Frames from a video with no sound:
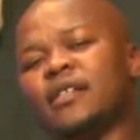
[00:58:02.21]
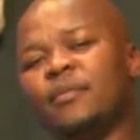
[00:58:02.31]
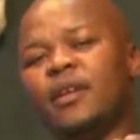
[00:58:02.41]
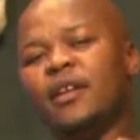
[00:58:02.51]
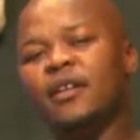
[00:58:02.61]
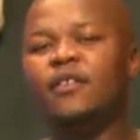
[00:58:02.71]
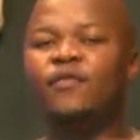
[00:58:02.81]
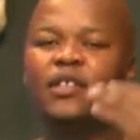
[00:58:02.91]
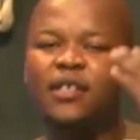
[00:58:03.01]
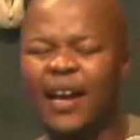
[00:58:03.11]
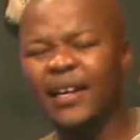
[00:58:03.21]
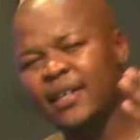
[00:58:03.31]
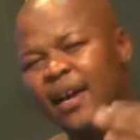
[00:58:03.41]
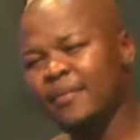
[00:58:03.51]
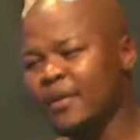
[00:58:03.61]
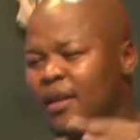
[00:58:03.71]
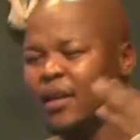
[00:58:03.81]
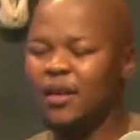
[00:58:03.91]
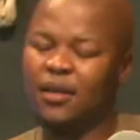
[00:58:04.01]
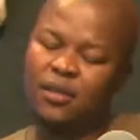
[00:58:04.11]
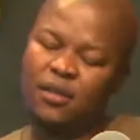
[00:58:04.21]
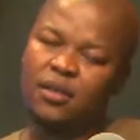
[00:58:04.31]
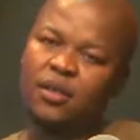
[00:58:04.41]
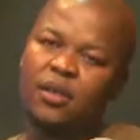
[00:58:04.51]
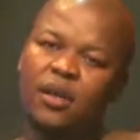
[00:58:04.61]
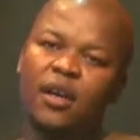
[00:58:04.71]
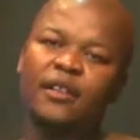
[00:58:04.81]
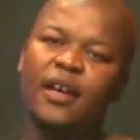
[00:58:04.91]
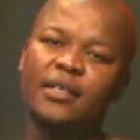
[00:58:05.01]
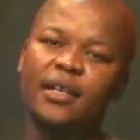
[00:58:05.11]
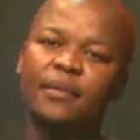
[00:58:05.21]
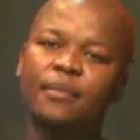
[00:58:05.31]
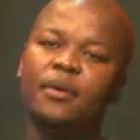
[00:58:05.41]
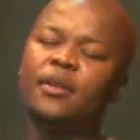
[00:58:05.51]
mean that if it's nighttime they are they are asleep.